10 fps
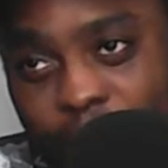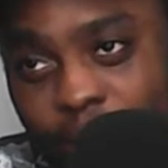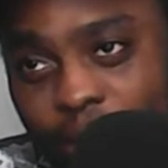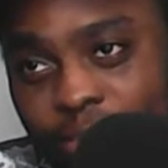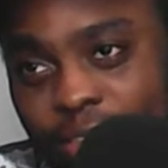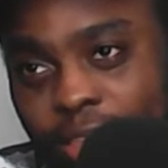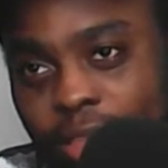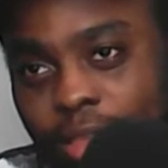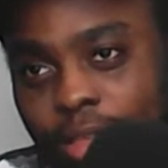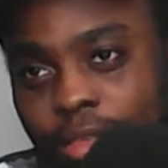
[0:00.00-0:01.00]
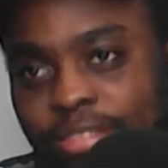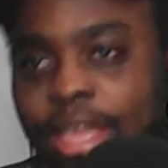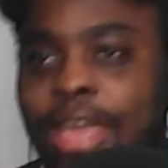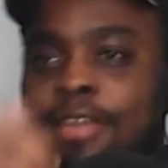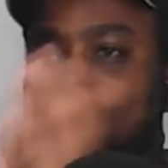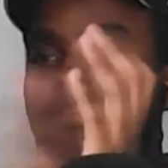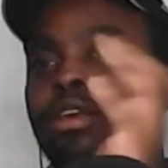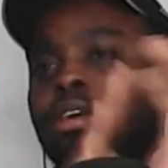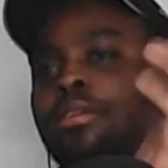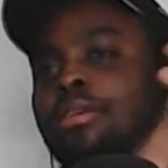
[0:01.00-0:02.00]
let's see. Save.
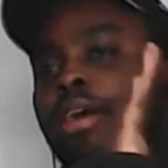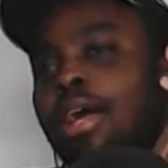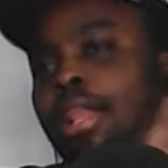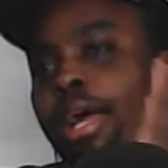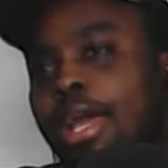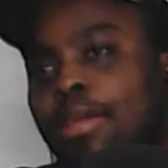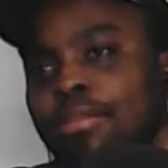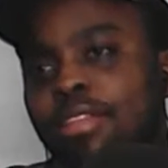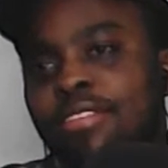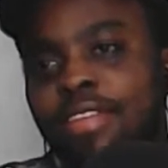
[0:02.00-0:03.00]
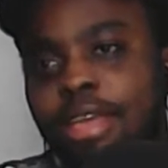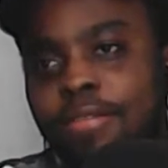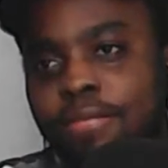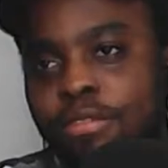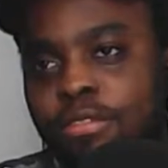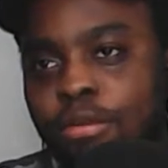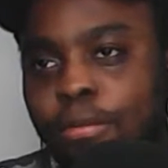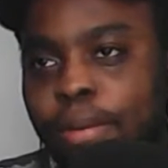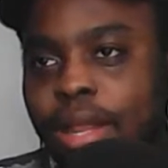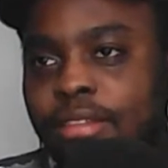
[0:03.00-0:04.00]
KARL with the save. 2
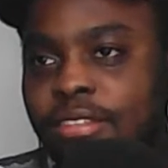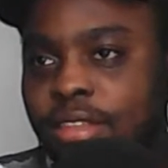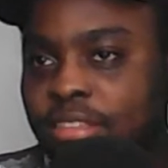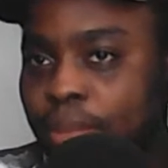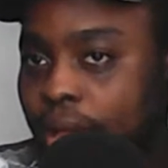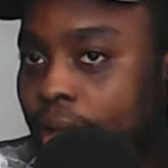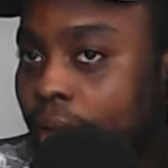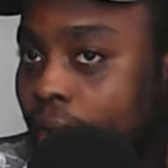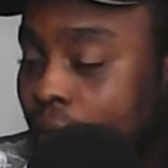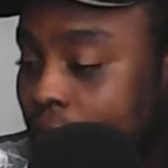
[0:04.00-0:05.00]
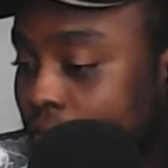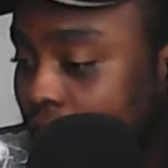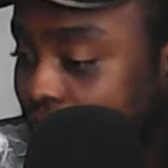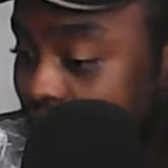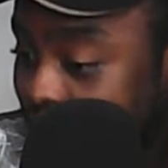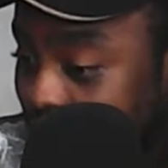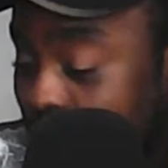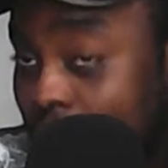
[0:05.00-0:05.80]
penalty saves by KARL. Fantastic.